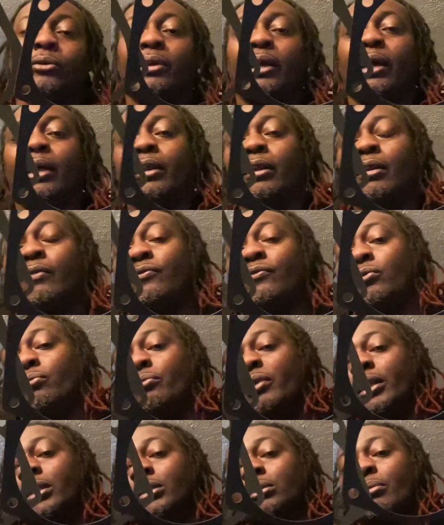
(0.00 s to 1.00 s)
that in a few
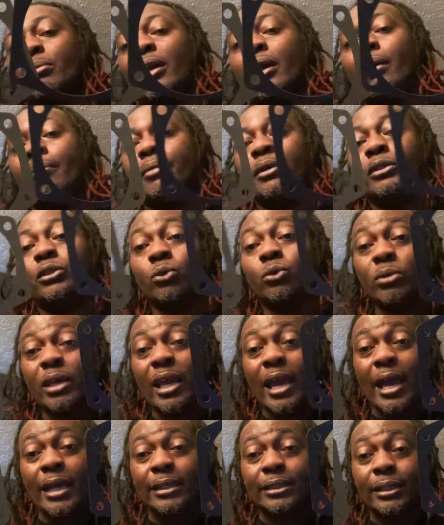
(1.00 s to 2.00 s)
minutes, man. But 2
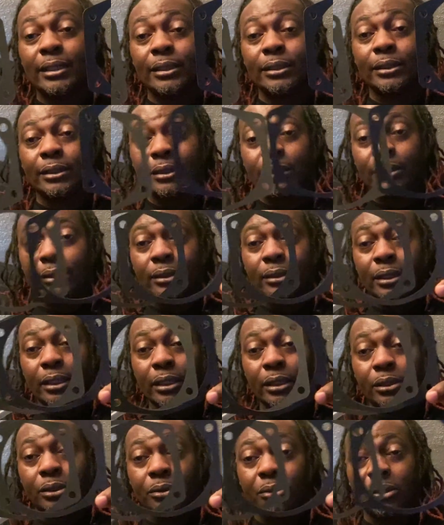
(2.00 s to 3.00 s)
gaskets,
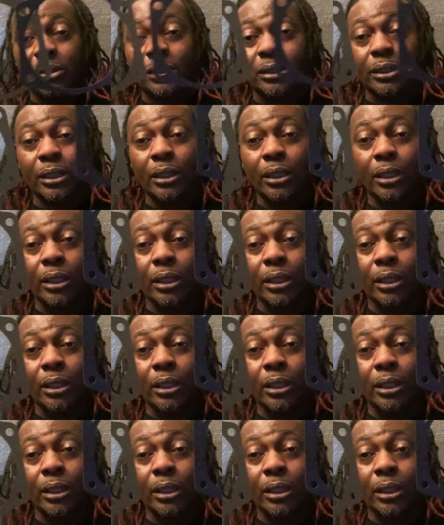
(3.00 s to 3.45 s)
as you can see.